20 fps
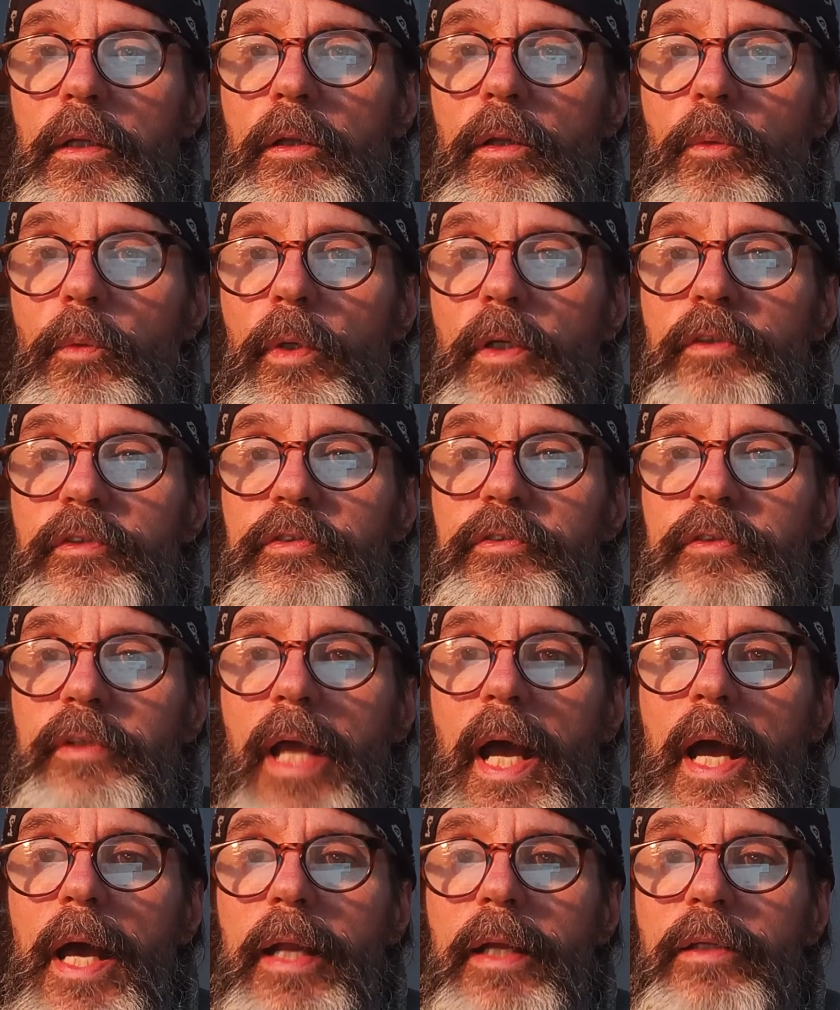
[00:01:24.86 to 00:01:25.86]
The word
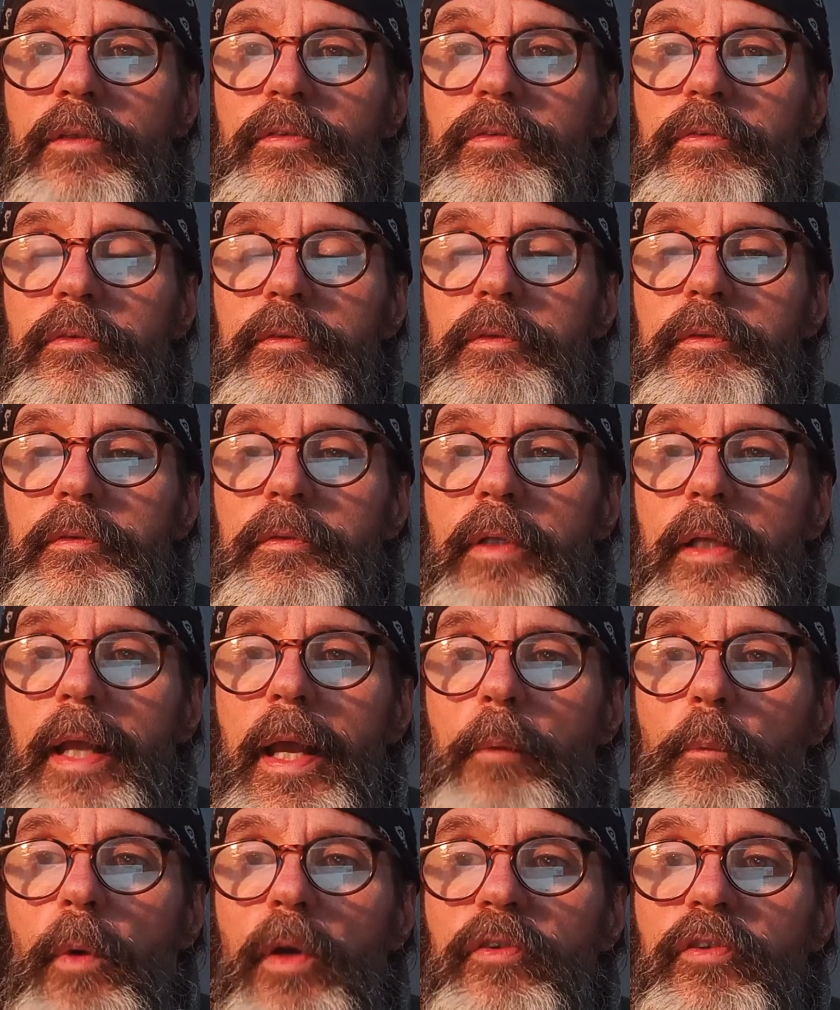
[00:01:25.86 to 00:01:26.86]
status
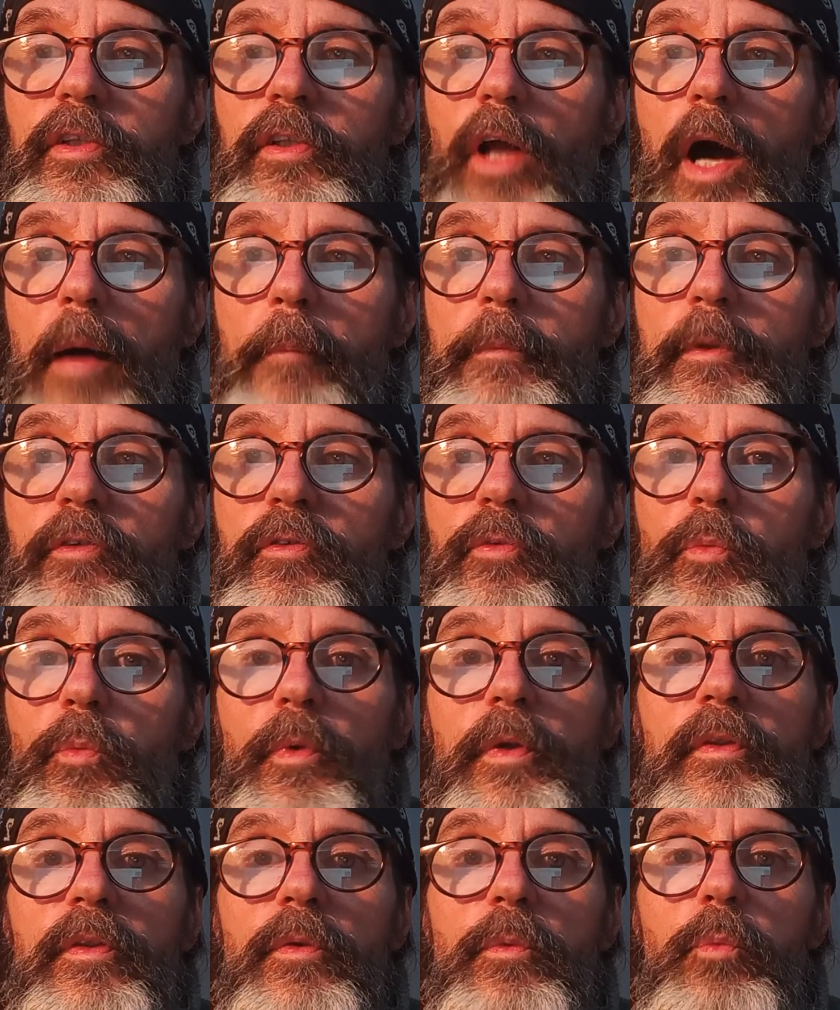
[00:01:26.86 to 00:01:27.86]
was synonymous
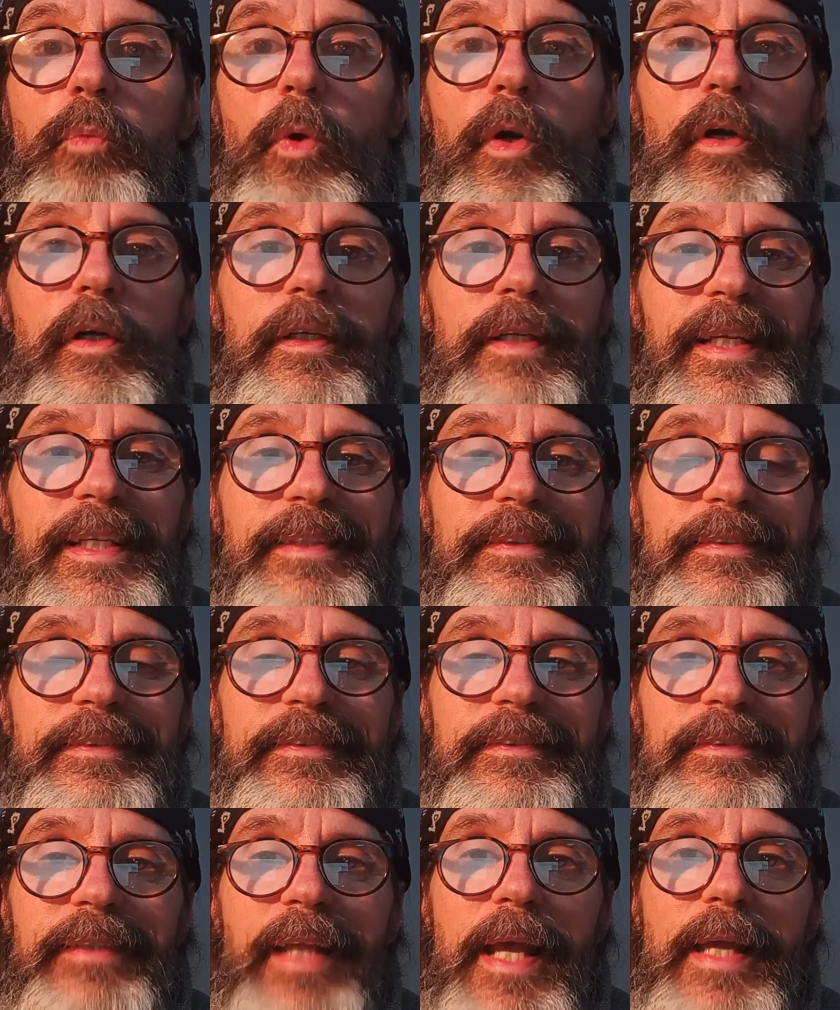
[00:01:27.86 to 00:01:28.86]
with the word
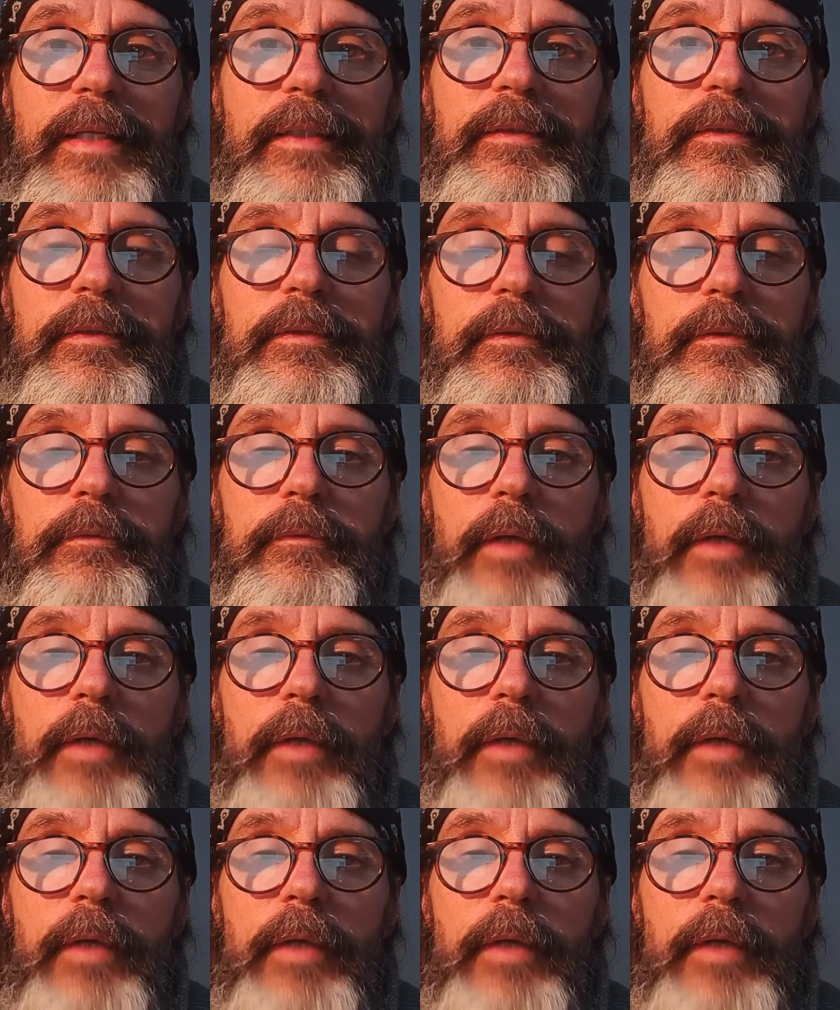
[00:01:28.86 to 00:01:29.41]
estate,